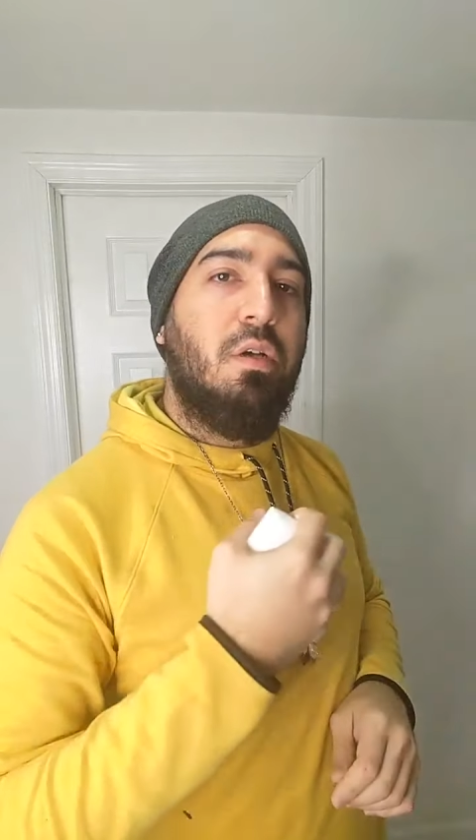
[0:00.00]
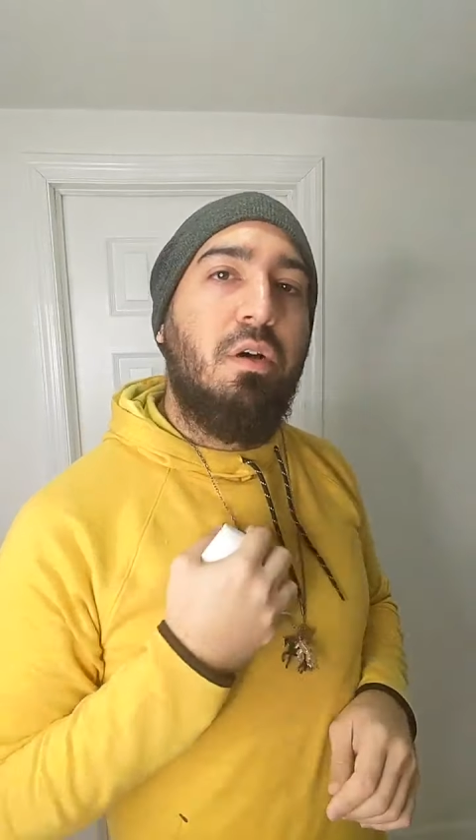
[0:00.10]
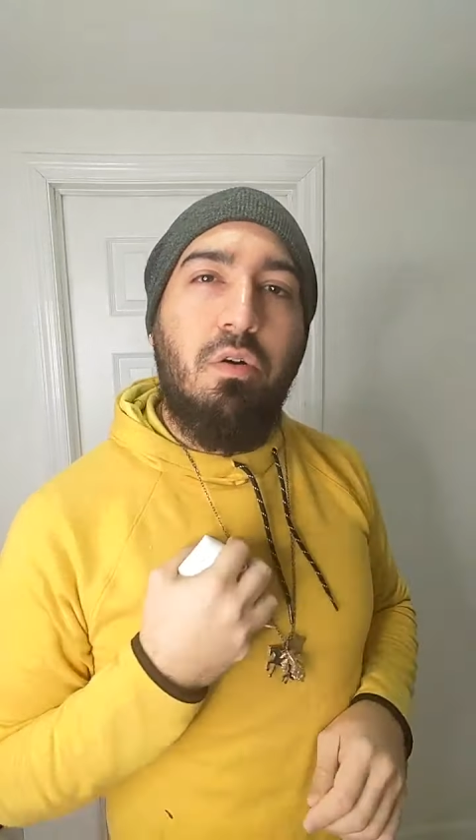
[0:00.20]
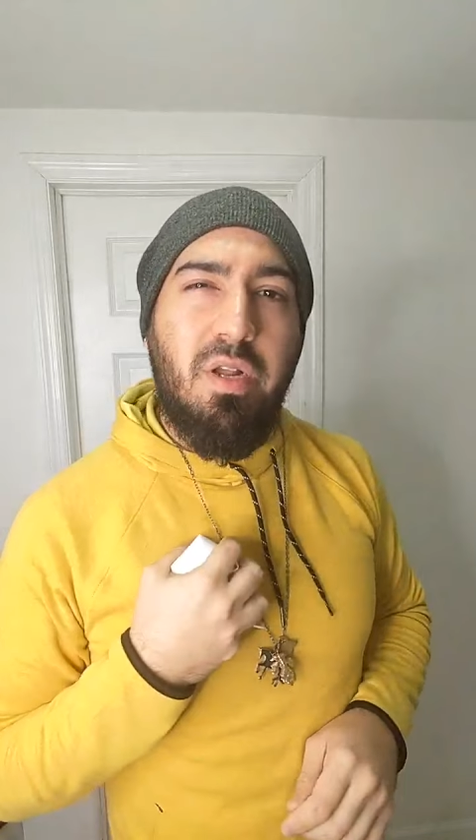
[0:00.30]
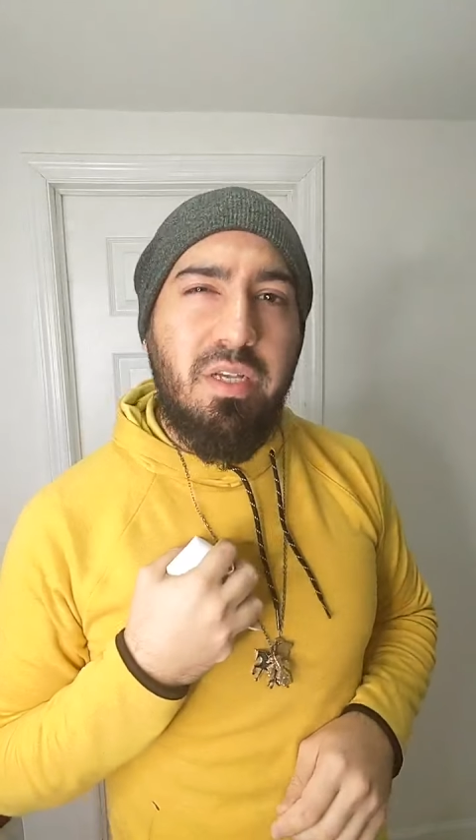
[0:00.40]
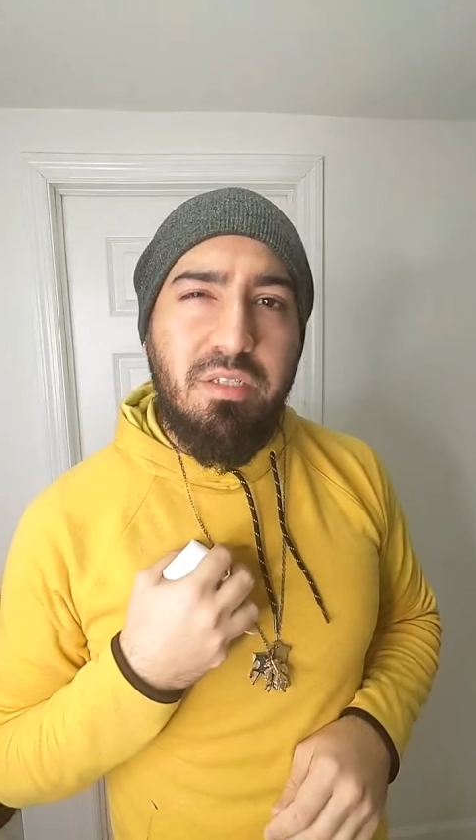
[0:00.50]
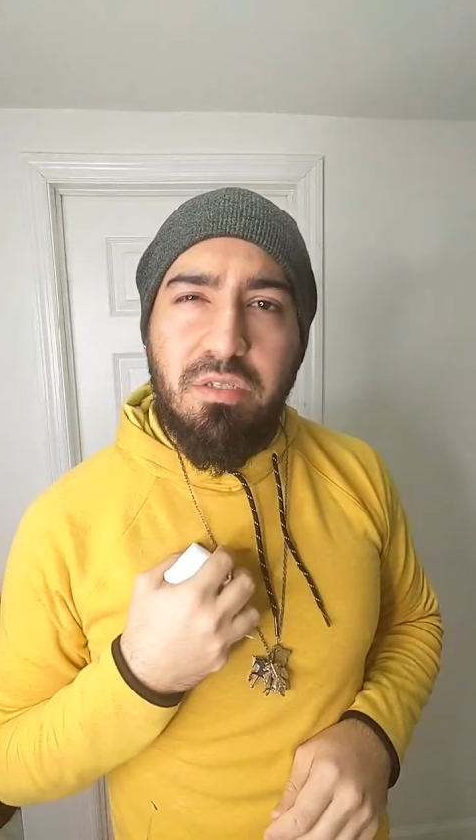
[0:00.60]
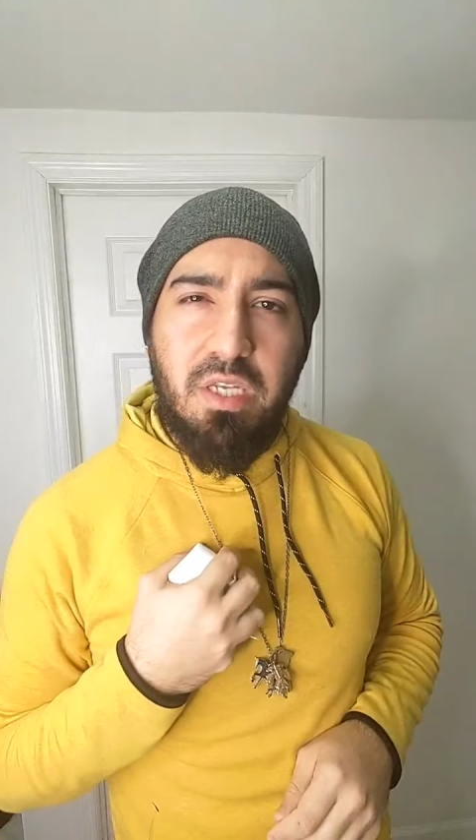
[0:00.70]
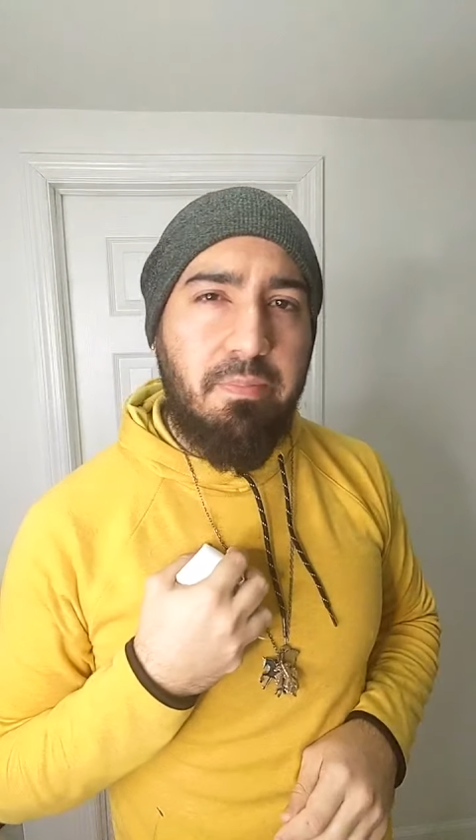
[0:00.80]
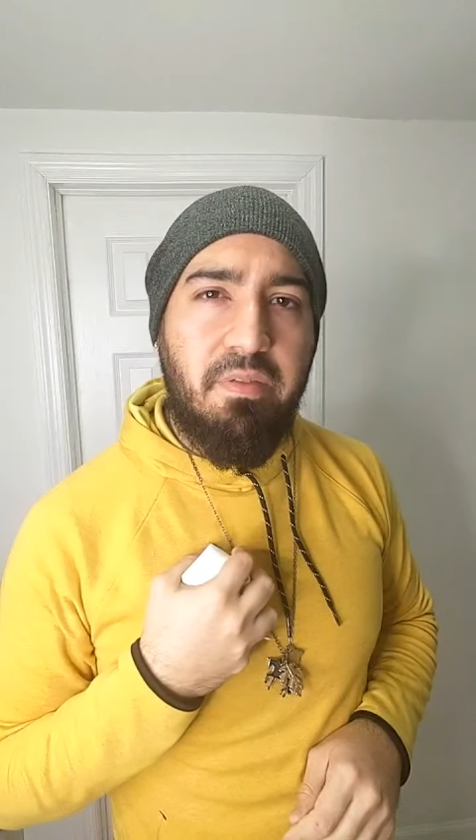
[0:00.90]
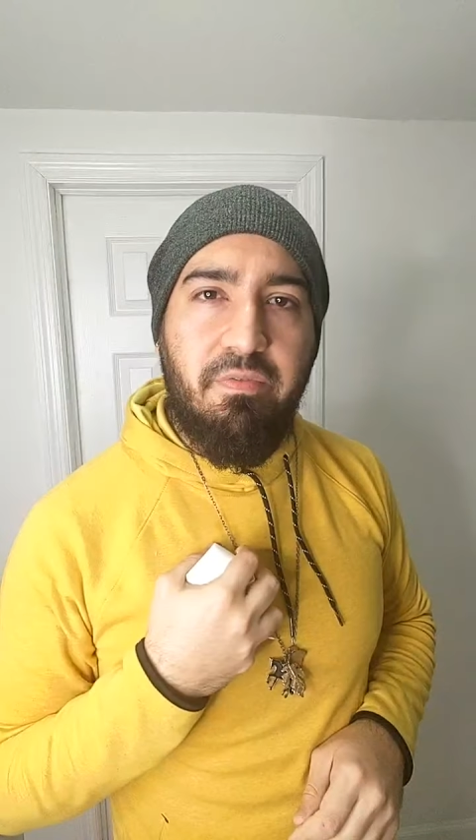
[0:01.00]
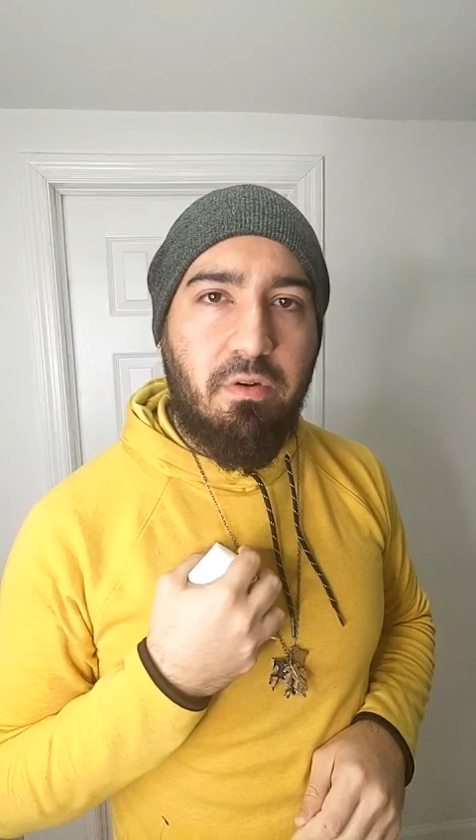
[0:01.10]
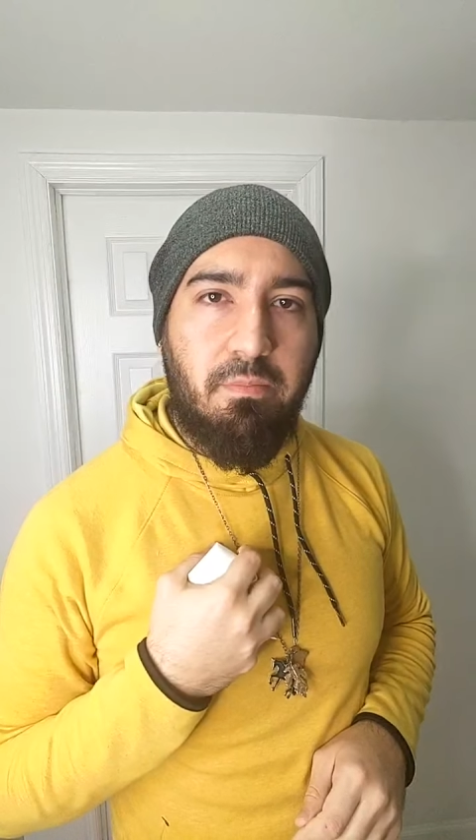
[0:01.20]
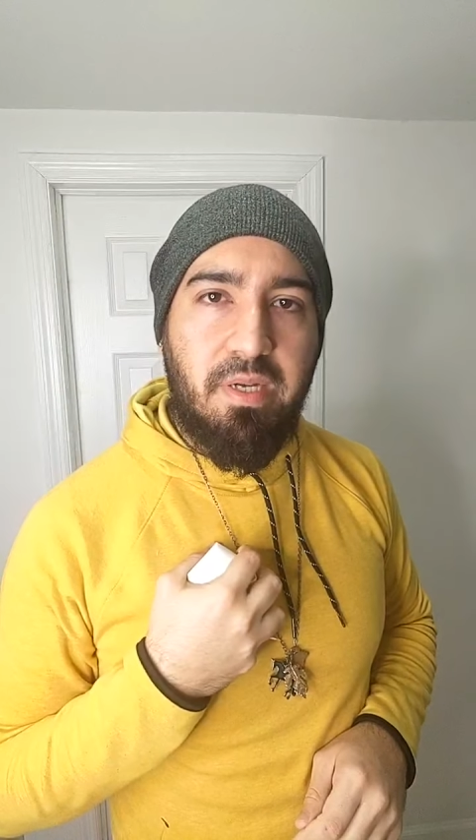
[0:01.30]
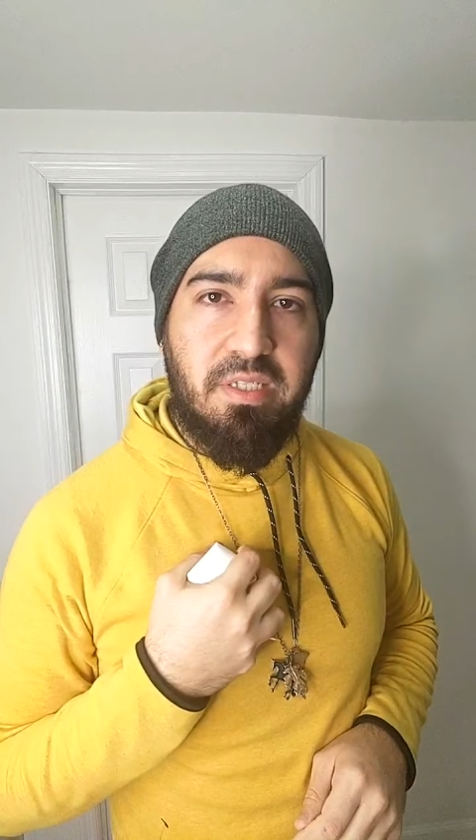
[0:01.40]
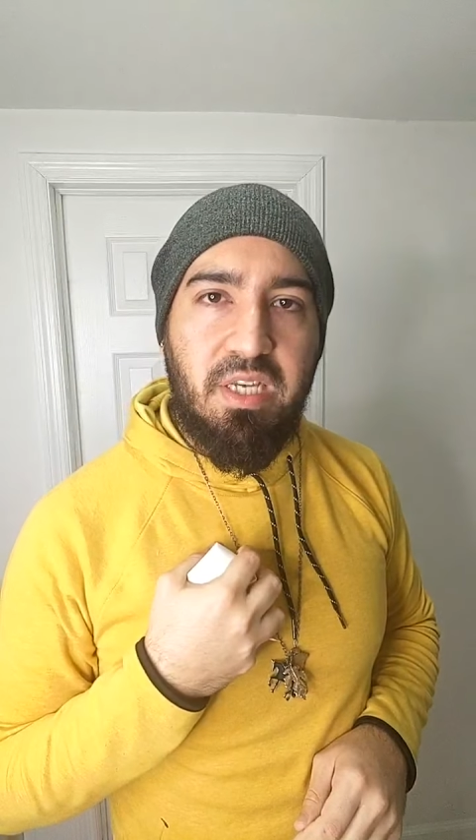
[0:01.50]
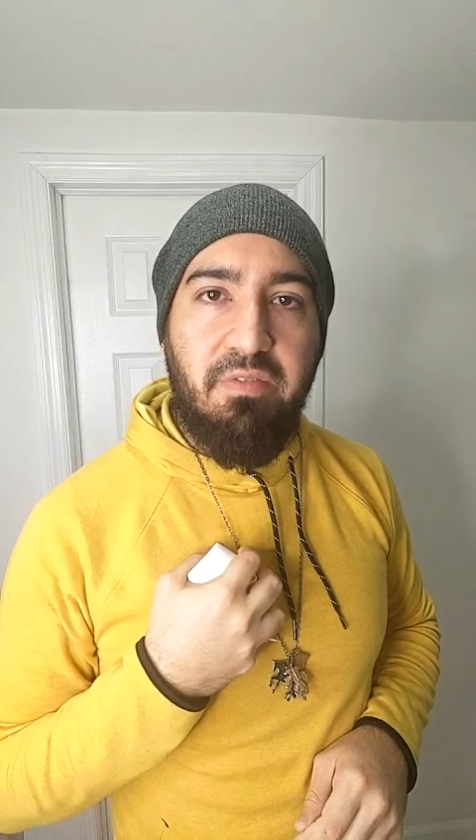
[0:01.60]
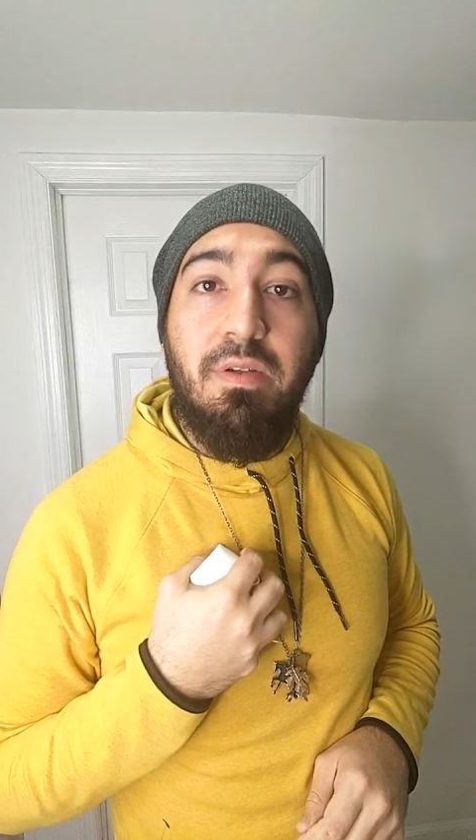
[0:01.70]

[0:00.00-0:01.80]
or I just keep it for myself.